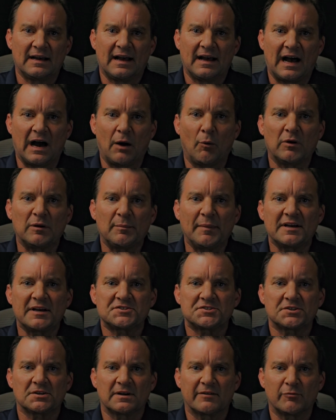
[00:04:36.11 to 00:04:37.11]
I want to make
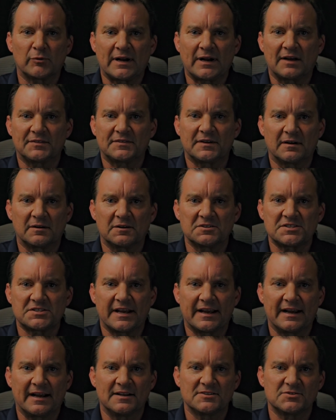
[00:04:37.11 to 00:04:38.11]
sure everyone out there
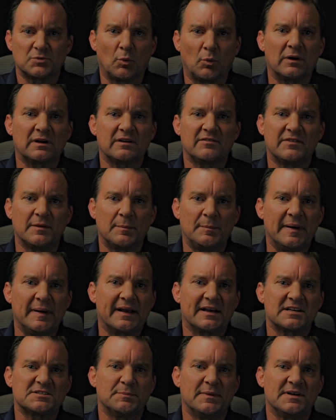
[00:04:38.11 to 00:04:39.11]
understands one of the
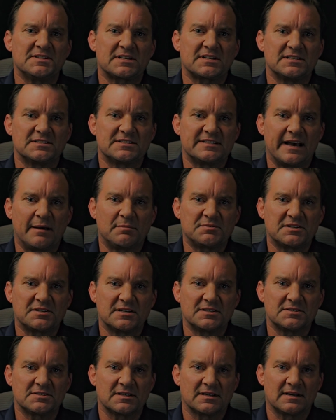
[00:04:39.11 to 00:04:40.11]
biggest
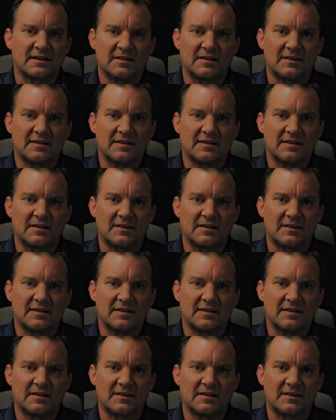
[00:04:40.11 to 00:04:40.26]
misconceptions